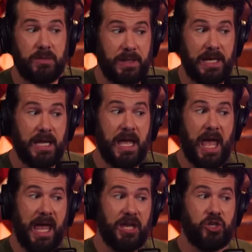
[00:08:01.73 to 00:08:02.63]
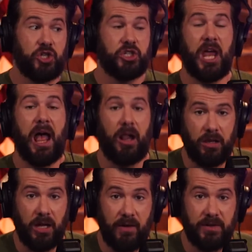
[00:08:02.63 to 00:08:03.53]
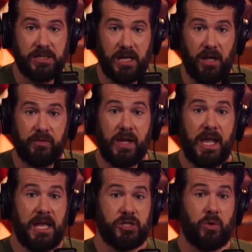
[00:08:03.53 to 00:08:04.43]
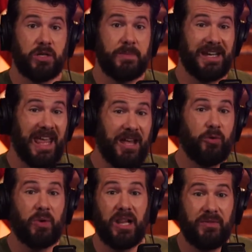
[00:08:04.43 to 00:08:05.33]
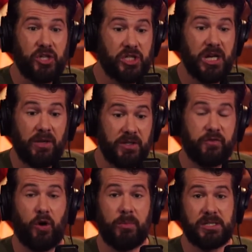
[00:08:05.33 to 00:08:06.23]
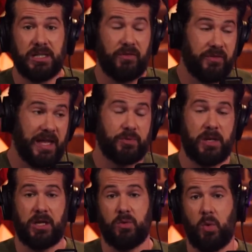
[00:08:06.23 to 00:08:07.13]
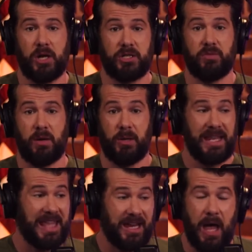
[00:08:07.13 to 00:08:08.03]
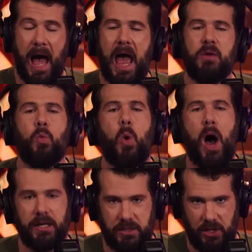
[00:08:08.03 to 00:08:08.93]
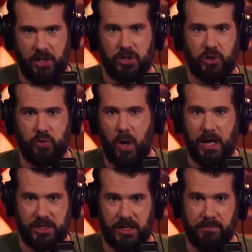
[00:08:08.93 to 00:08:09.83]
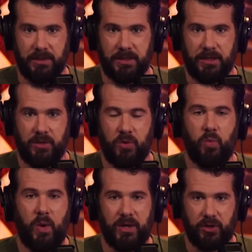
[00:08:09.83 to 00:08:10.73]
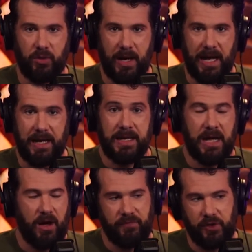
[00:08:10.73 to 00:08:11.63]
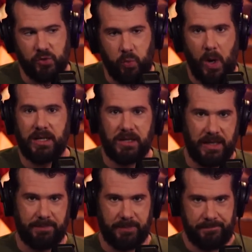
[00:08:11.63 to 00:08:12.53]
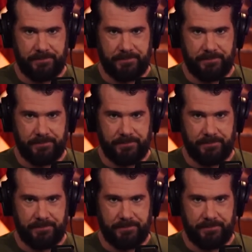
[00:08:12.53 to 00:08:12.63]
to be a shell of itself. It is going to be an irrelevant shell of its former self. That's why you can watch on Rumble. And I want to watch them wither away. Now, if there's one clip